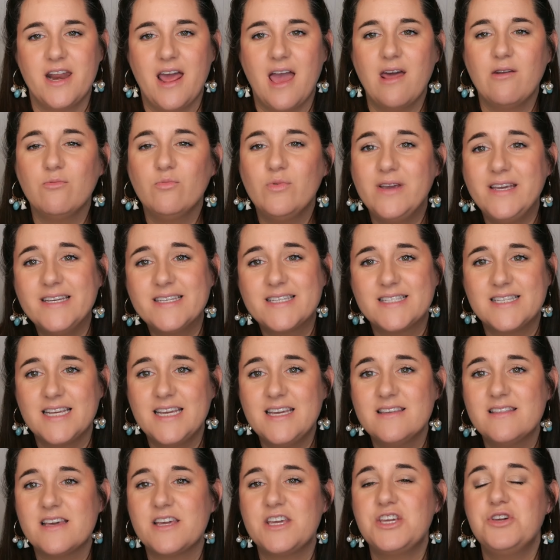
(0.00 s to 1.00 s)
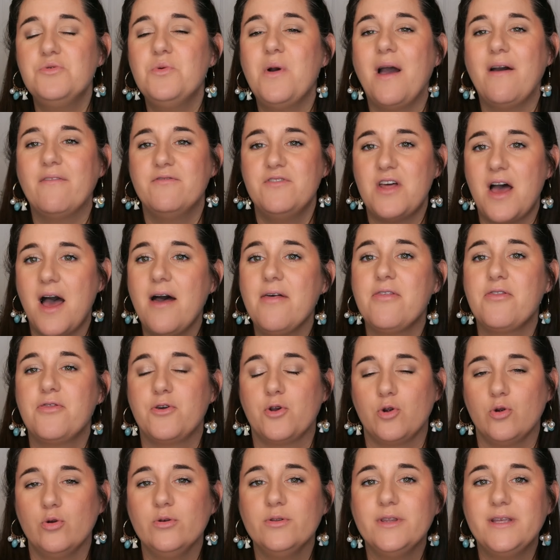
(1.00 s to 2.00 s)
and we see that you have not
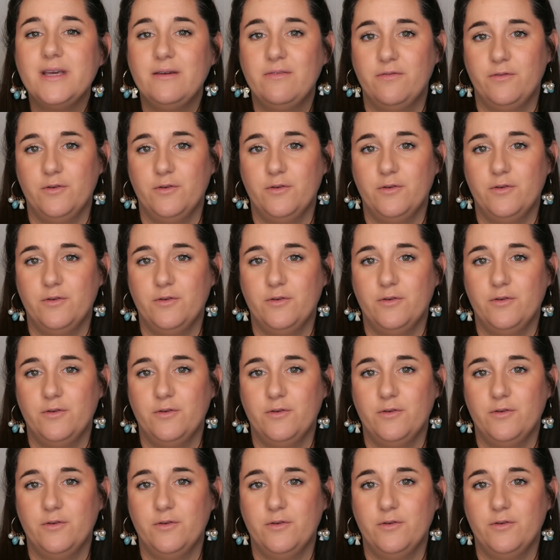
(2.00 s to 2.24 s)
thoroughly